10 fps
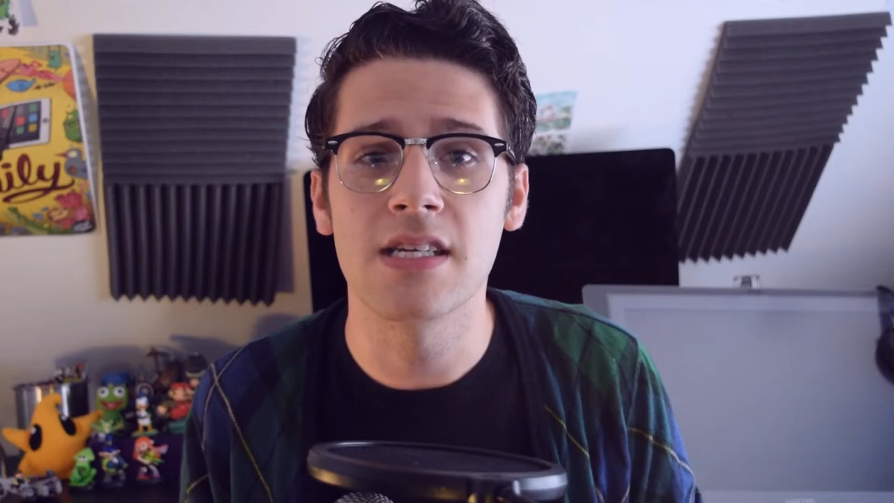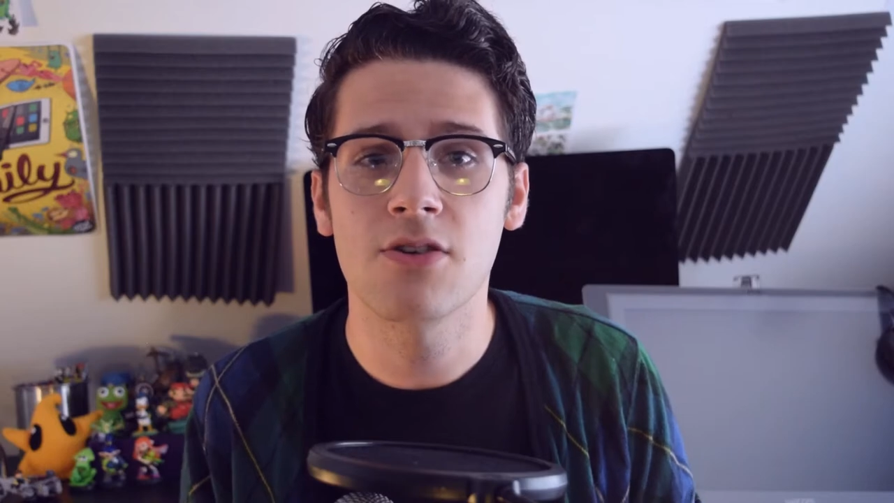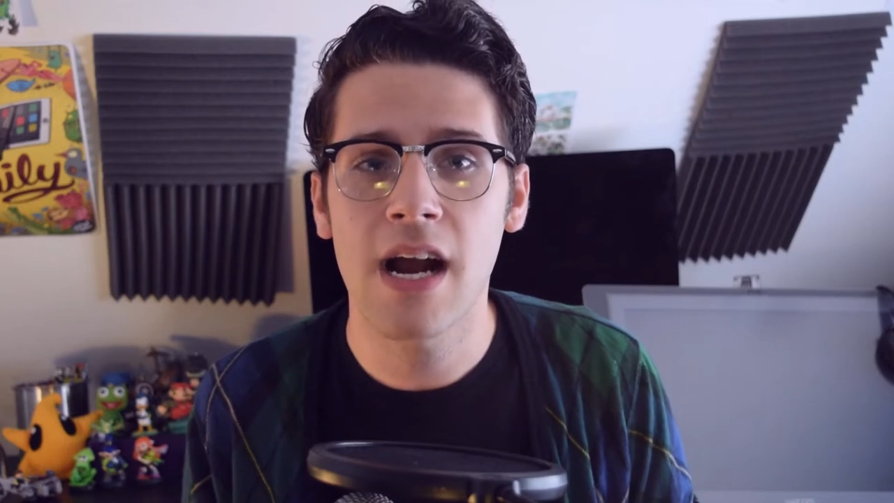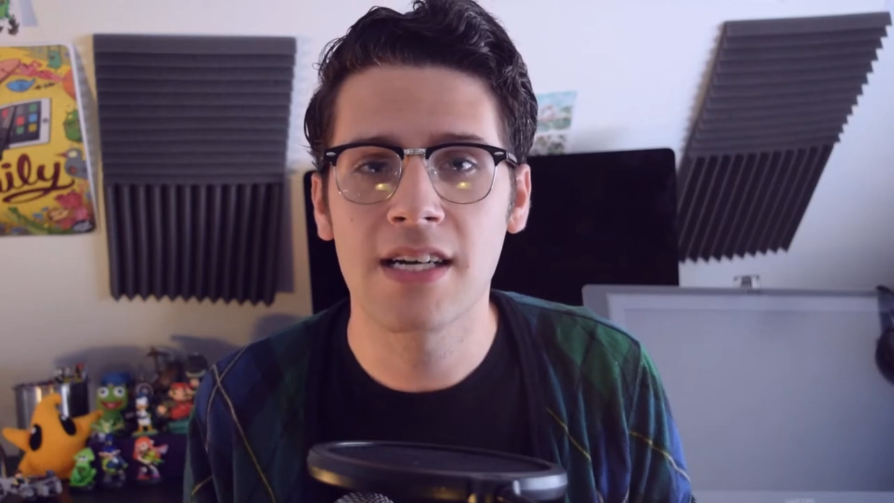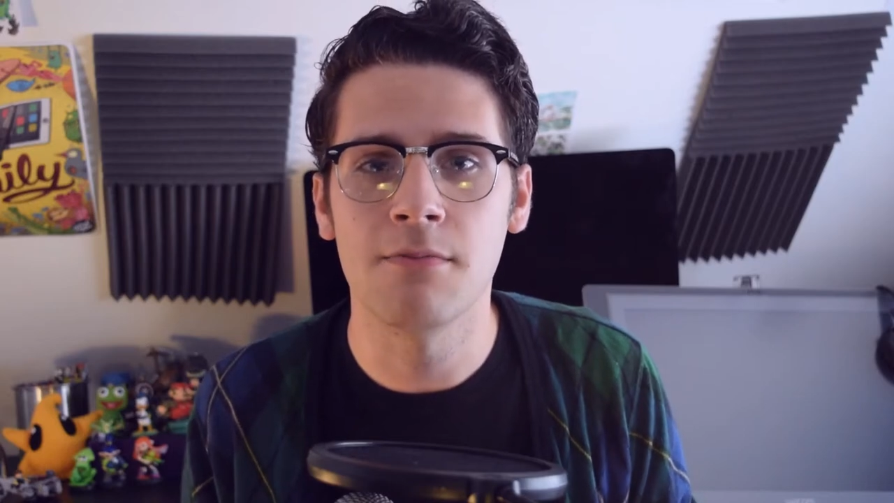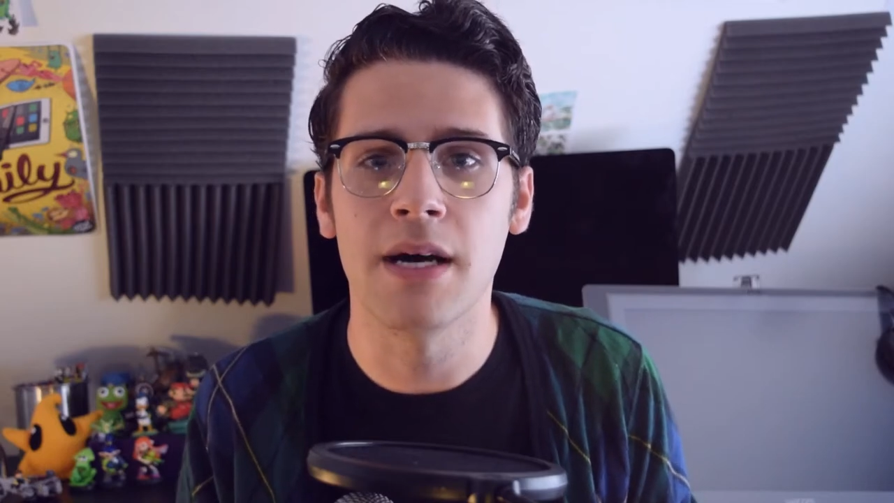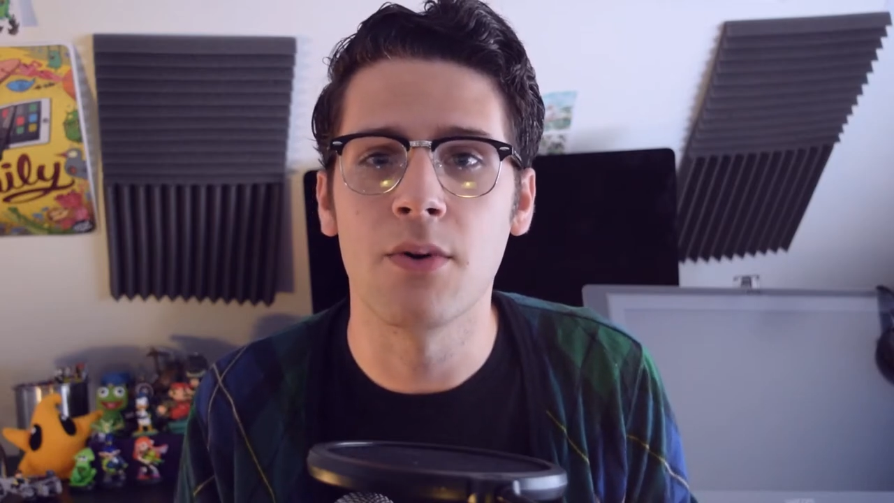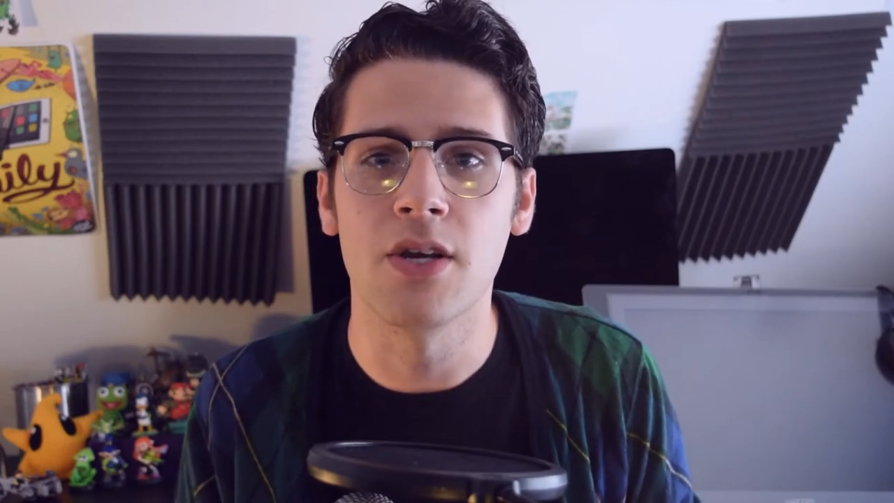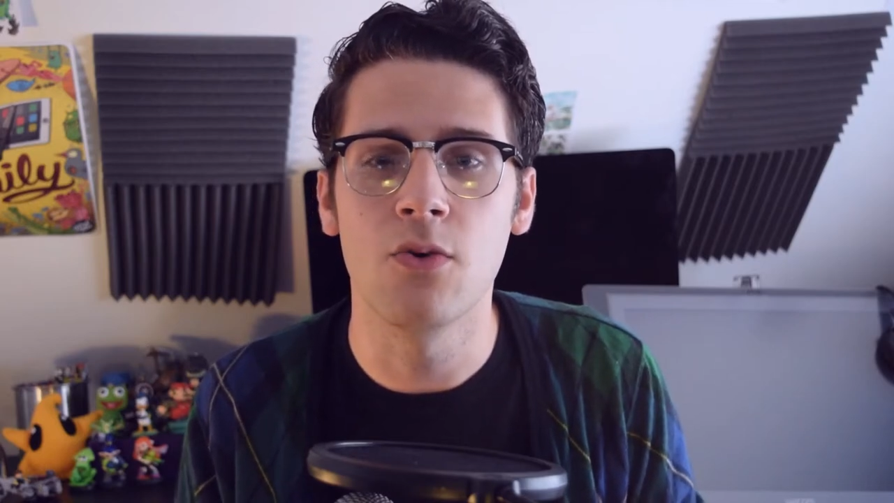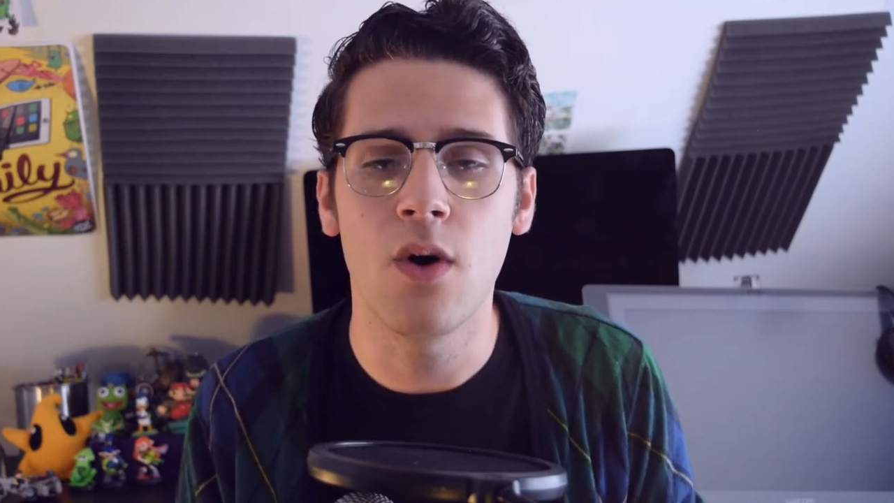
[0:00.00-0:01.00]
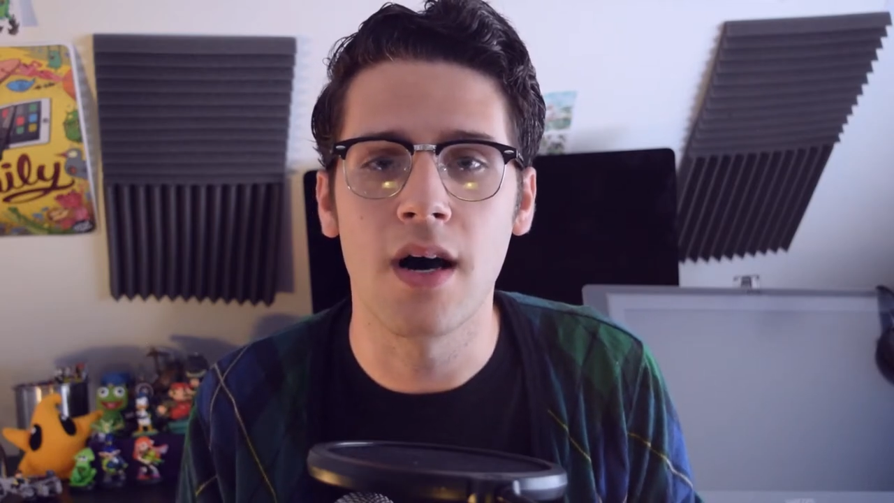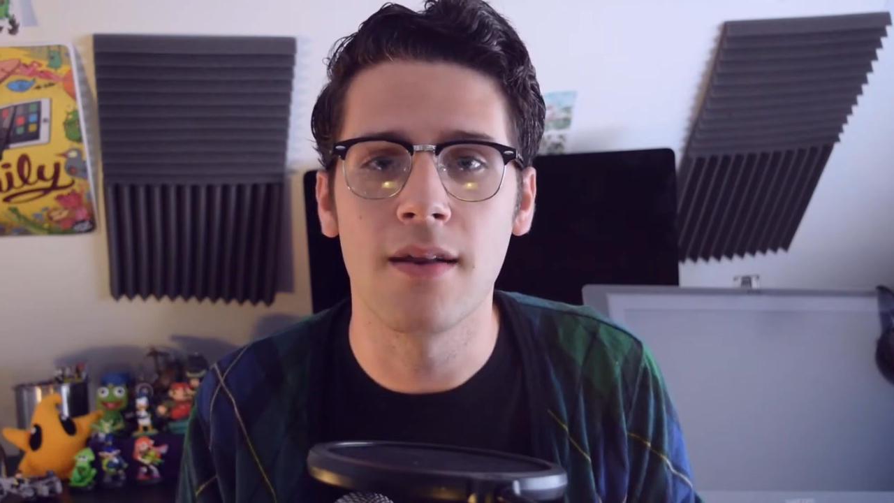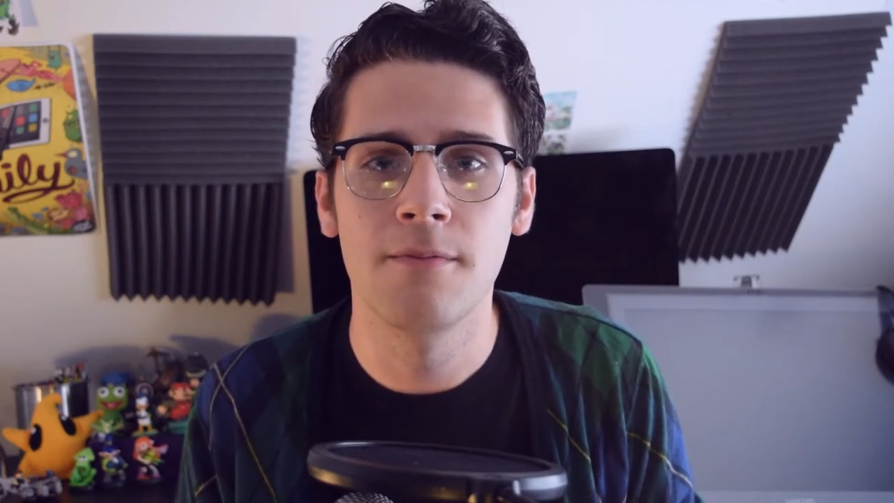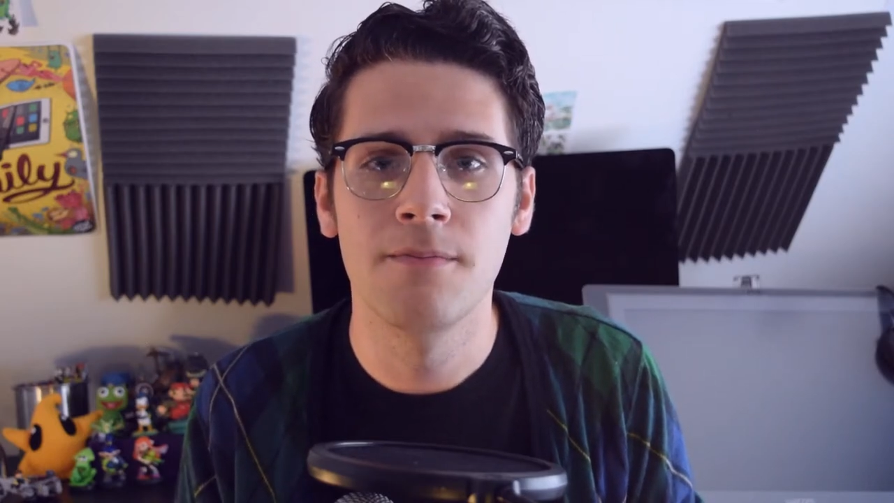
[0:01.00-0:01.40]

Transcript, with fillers: distracted by what you want.